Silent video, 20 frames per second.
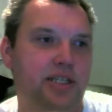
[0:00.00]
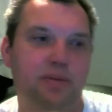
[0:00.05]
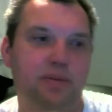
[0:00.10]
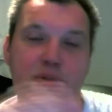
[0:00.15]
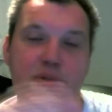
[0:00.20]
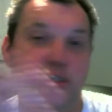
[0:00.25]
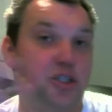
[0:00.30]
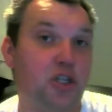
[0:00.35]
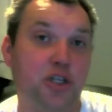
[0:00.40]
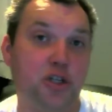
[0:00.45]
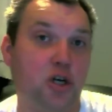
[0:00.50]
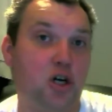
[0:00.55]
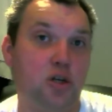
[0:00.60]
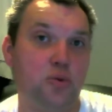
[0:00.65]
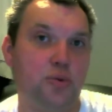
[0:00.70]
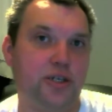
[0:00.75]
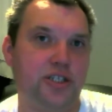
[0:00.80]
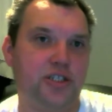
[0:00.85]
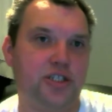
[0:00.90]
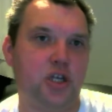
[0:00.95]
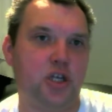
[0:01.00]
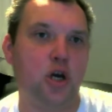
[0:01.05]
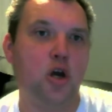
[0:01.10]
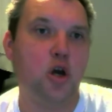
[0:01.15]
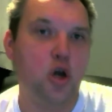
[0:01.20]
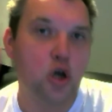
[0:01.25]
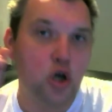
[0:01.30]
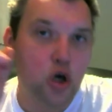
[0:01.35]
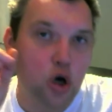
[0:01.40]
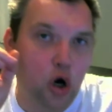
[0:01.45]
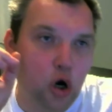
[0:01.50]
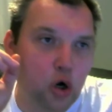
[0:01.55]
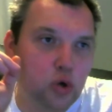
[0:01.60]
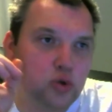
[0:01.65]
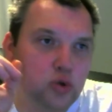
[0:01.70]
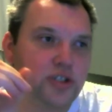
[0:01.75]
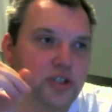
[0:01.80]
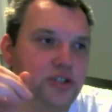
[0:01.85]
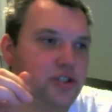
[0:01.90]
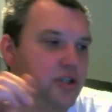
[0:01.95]
but not always.
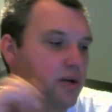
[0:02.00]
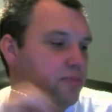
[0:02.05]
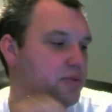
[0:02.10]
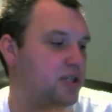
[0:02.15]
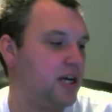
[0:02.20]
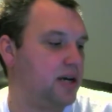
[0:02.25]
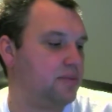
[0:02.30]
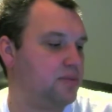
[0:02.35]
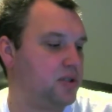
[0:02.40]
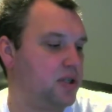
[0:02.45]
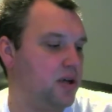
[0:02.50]
Only sometimes.